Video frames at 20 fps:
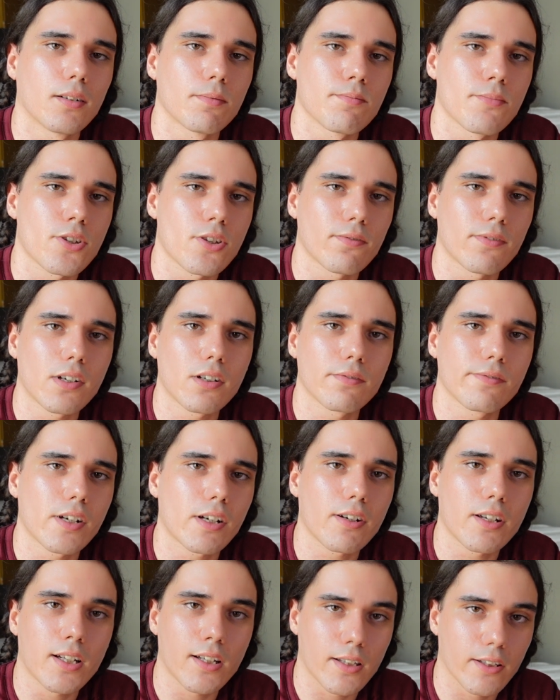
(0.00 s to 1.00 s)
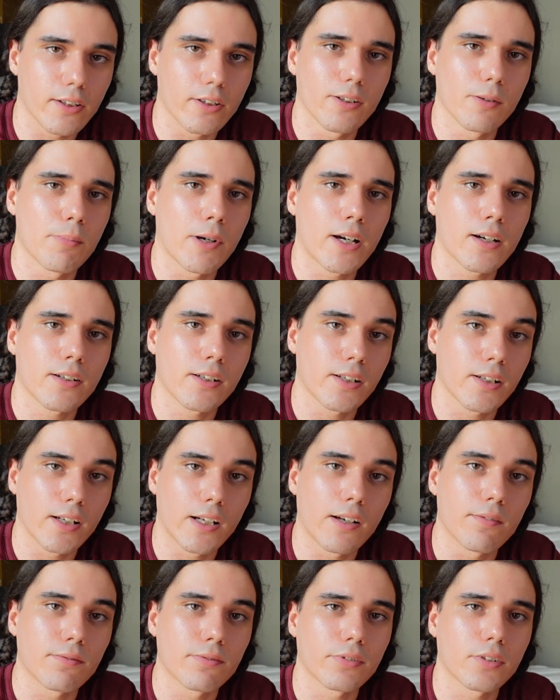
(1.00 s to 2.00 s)
So they were very clear about it and
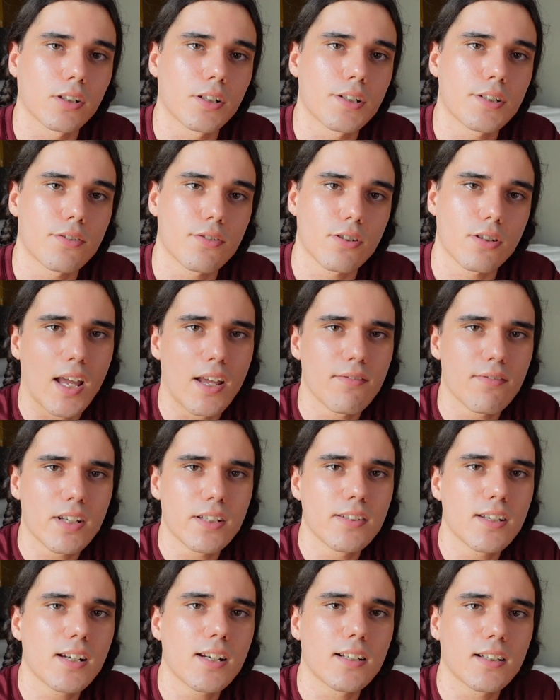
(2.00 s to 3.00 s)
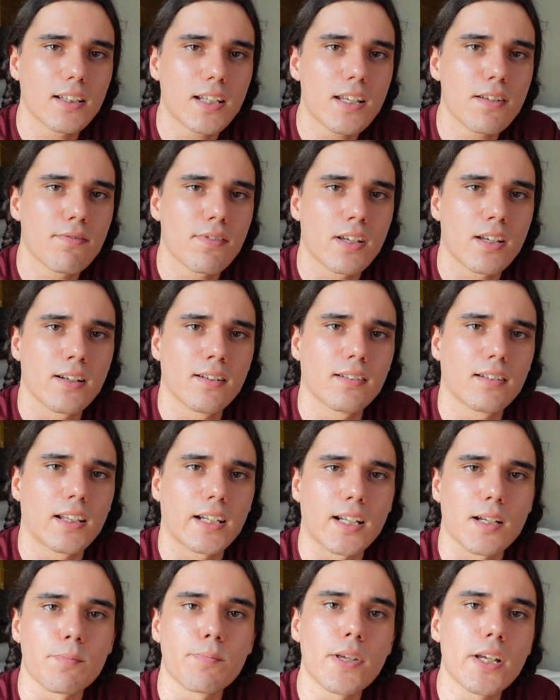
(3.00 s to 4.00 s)
upfront, and they didn't leave it
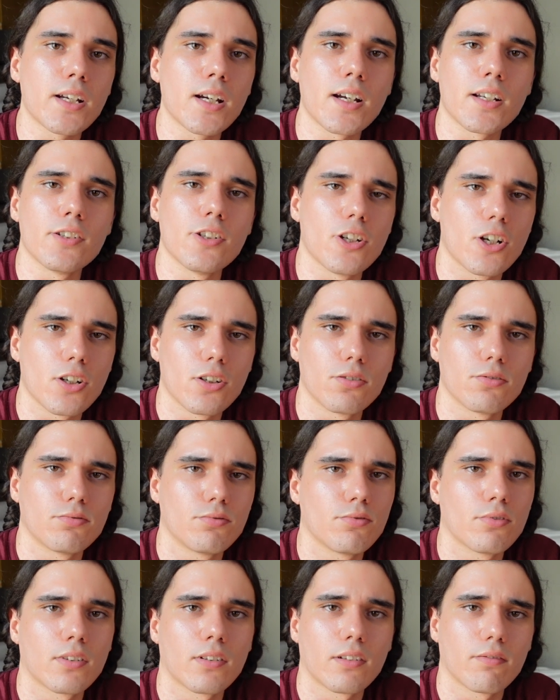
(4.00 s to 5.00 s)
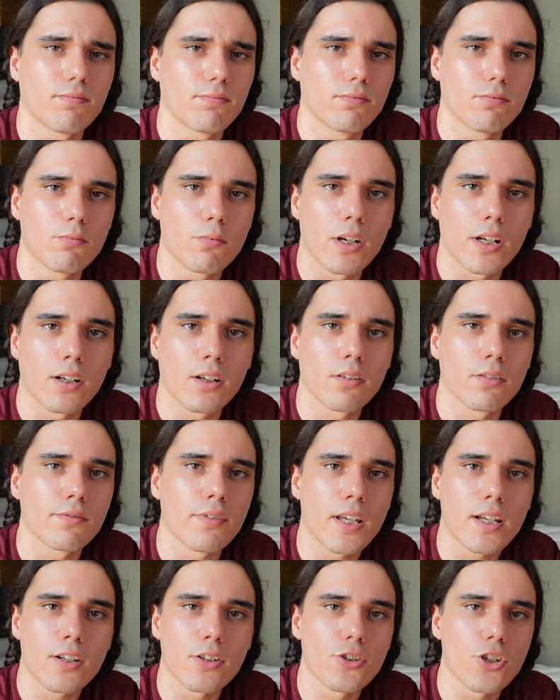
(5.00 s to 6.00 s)
like a big unknown where
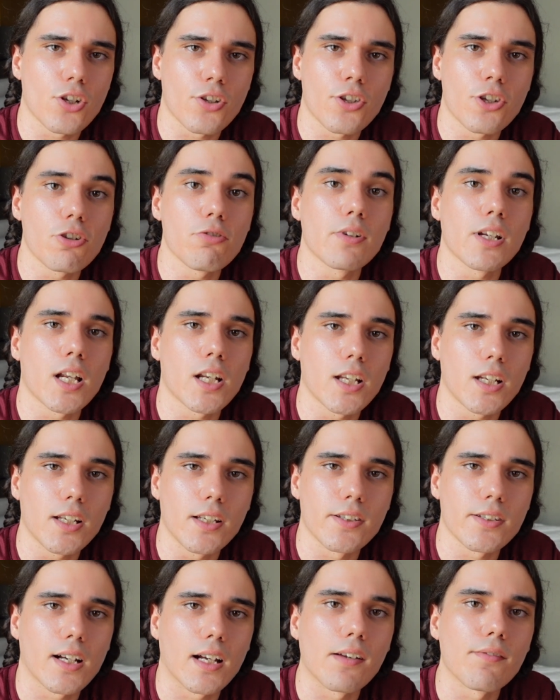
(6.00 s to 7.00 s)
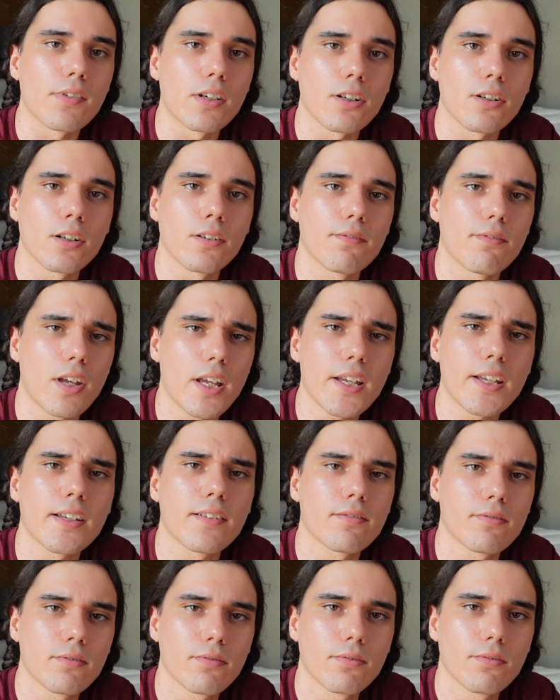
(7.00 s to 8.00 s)
they could just do it at any time.
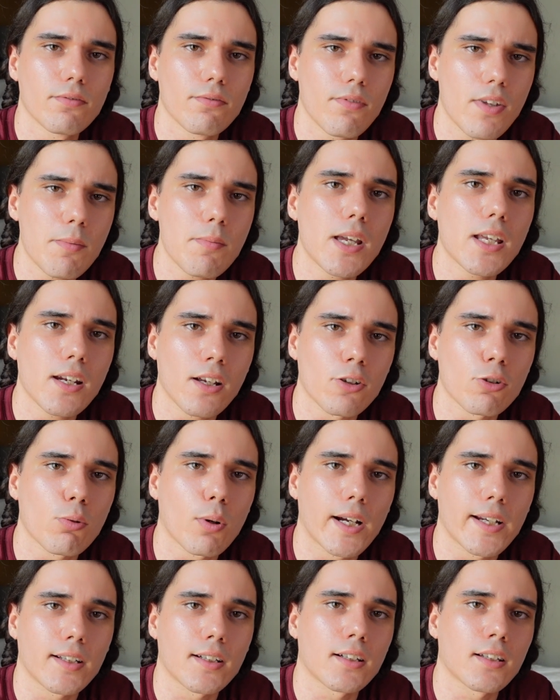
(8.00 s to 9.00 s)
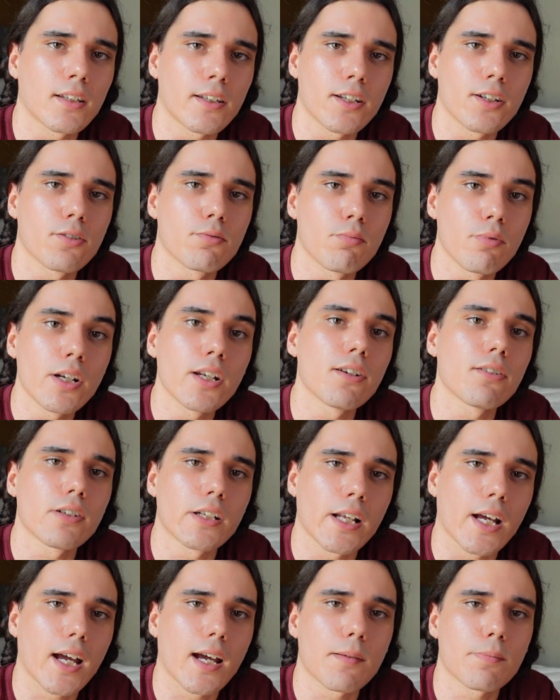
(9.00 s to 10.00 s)
They made it quite clear when it
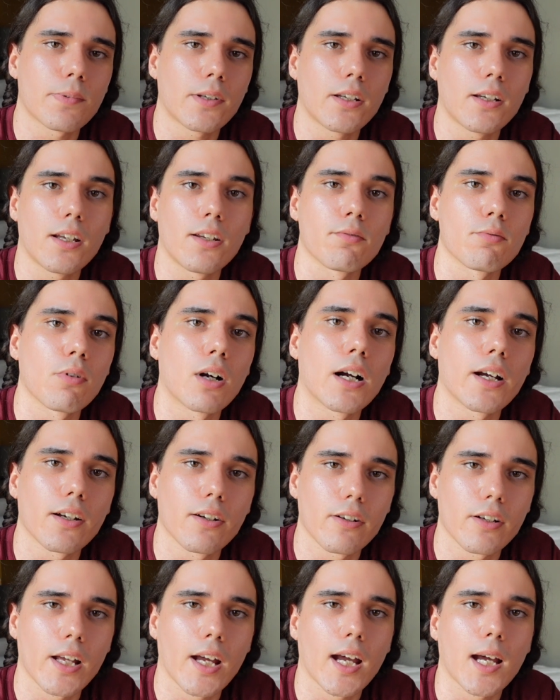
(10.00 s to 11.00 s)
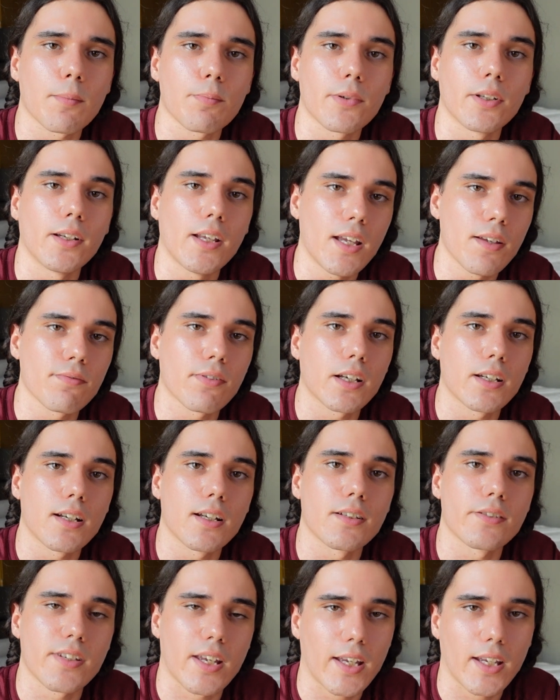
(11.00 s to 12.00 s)
would happen and why it would happen if I
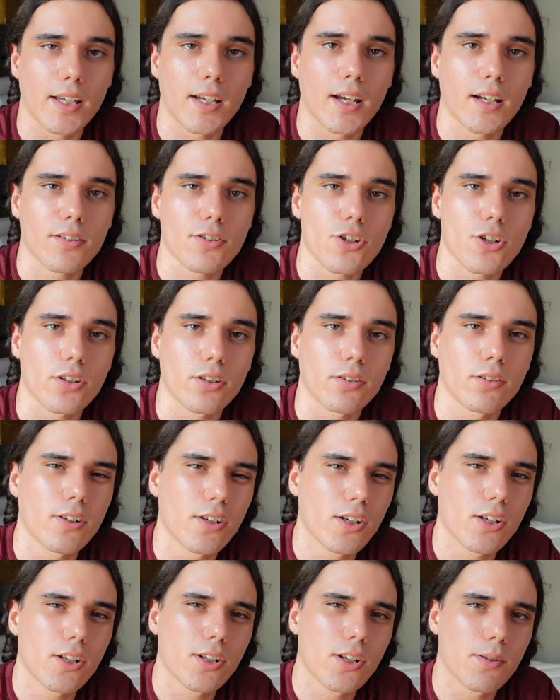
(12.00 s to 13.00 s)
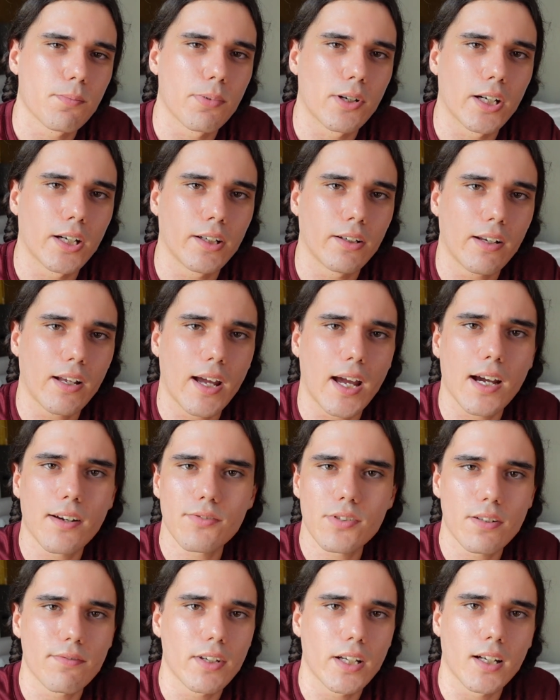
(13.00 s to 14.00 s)
didn't take action. But
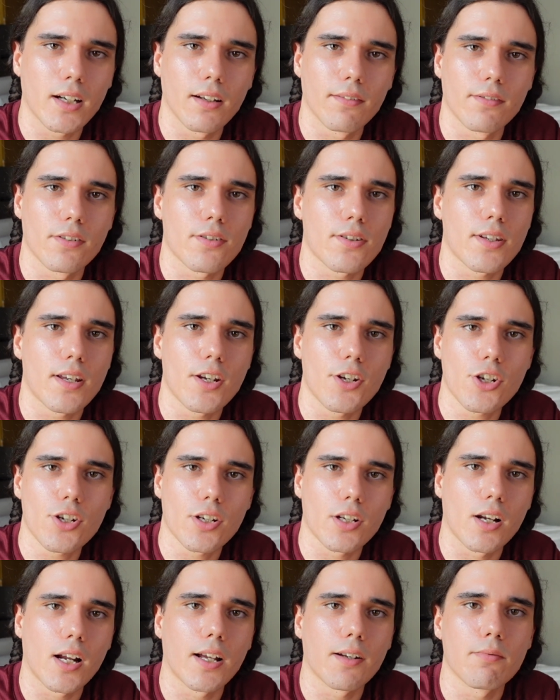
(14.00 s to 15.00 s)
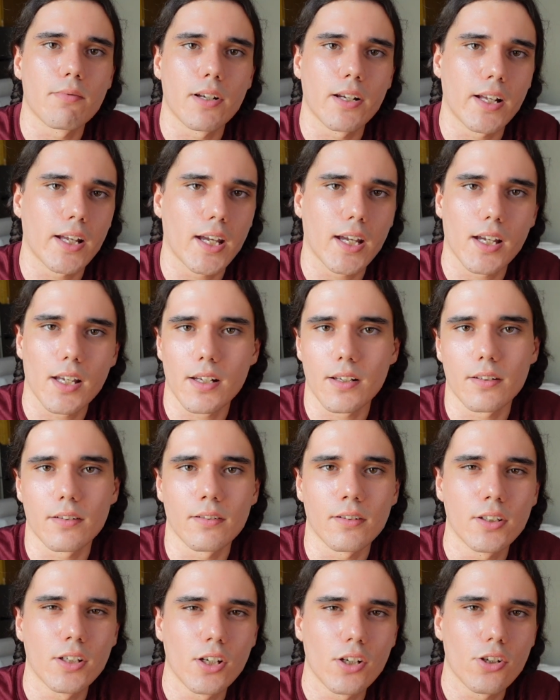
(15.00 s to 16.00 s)
after the conversation, I went ahead
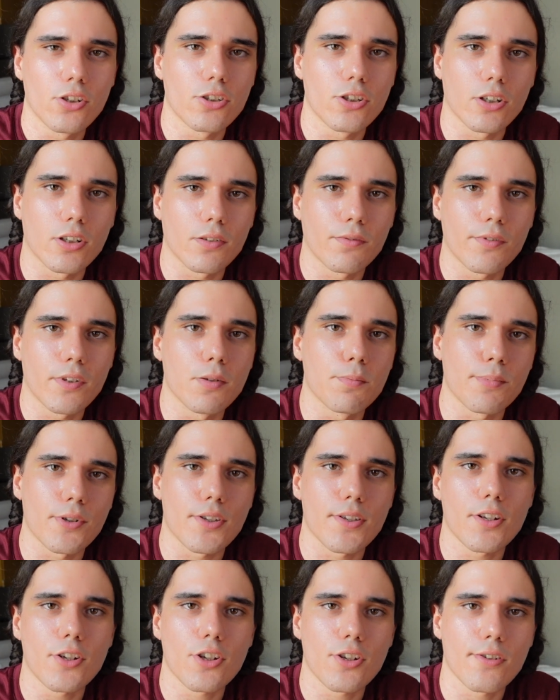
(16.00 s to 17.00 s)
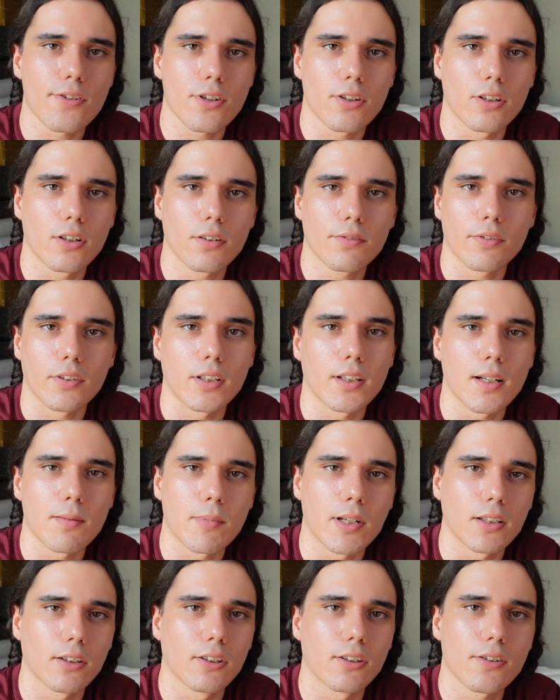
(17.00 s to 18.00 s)
and took a few positions off and cut
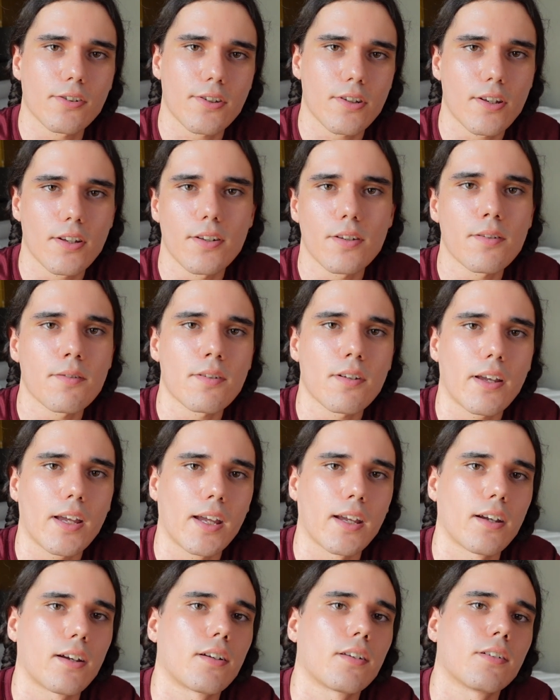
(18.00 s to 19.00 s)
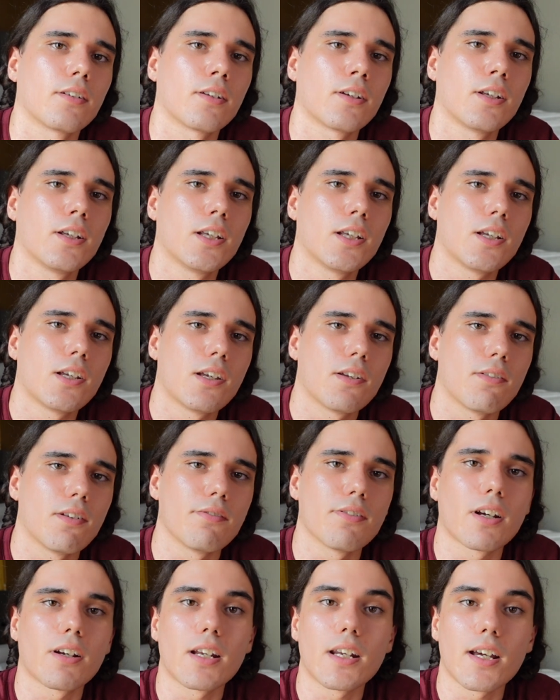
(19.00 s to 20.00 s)
my losses, and the
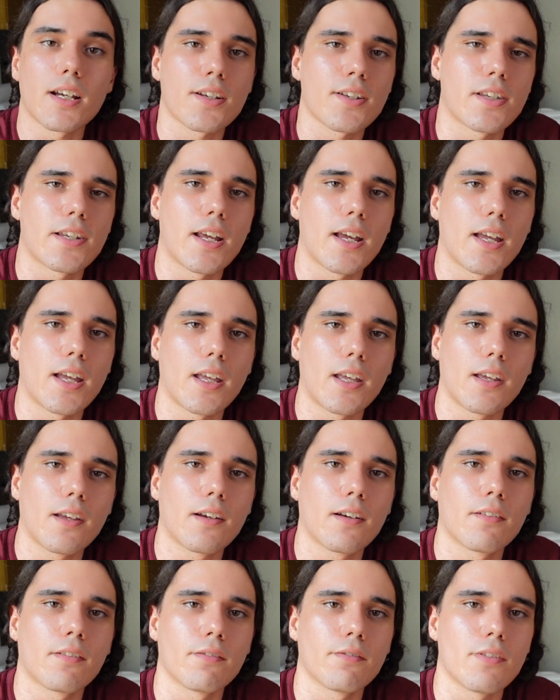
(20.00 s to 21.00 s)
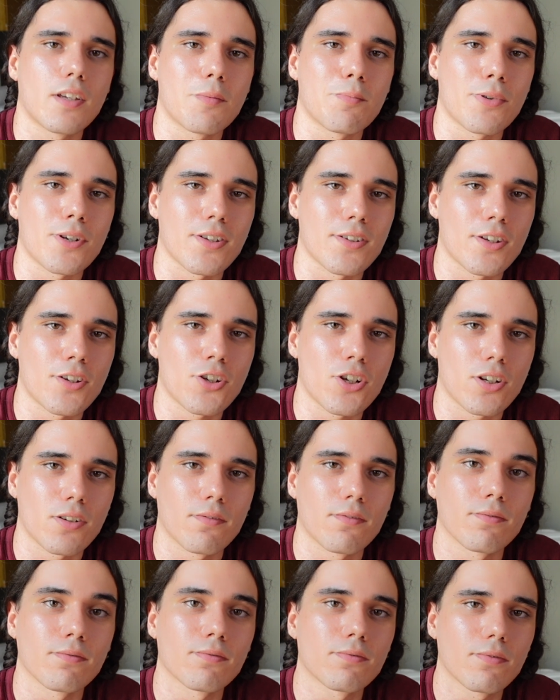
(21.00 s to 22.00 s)
very next day, the
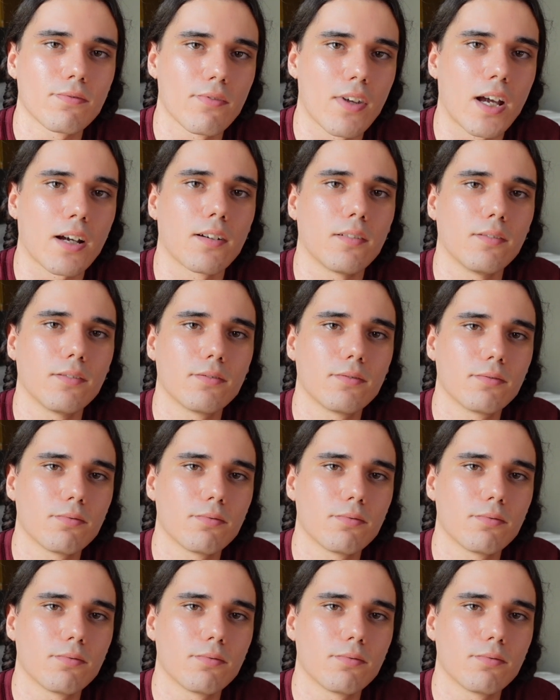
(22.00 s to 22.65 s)
position that